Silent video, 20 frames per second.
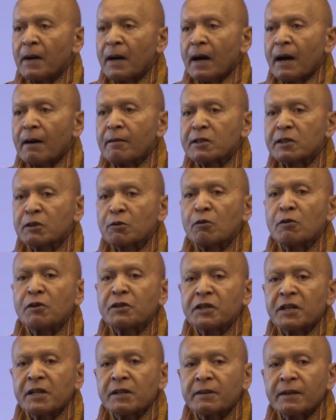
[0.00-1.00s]
Our school
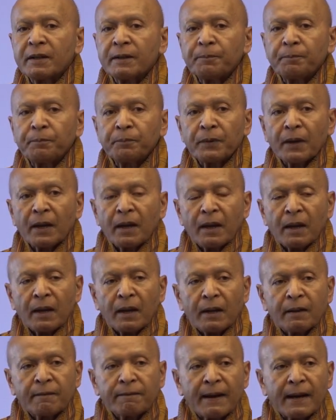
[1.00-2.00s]
children,
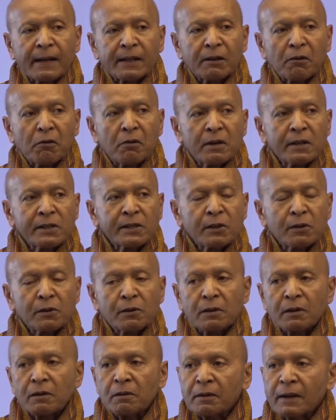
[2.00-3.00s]
in fact, also
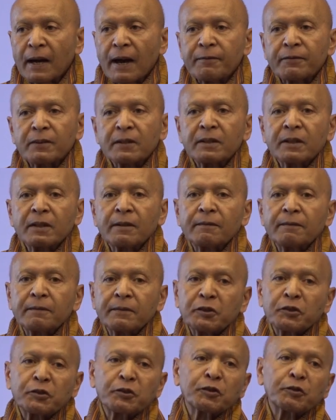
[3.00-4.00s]
look after the
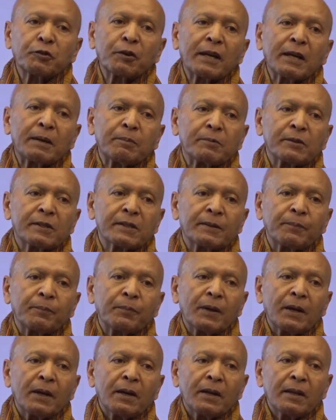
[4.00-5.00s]
streams.
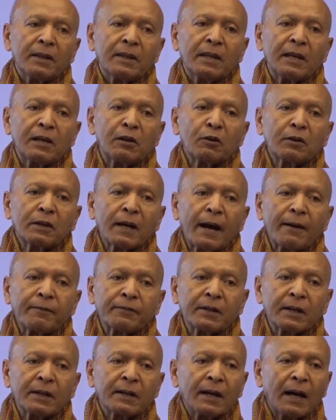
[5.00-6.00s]
They look
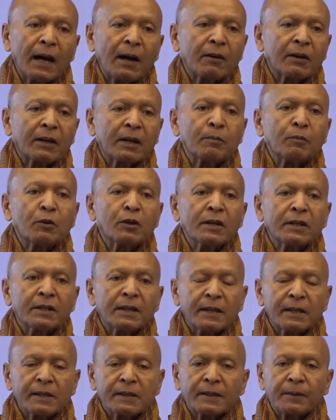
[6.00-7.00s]
after our
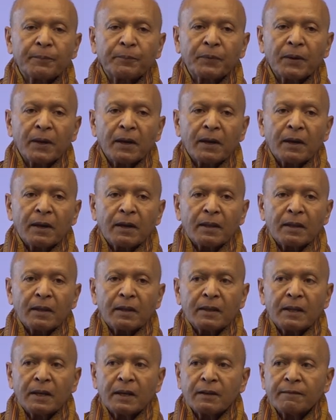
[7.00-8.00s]
communities.
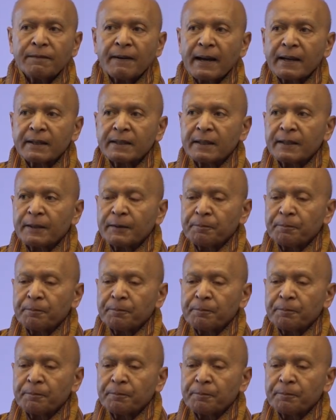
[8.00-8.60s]
They, in fact,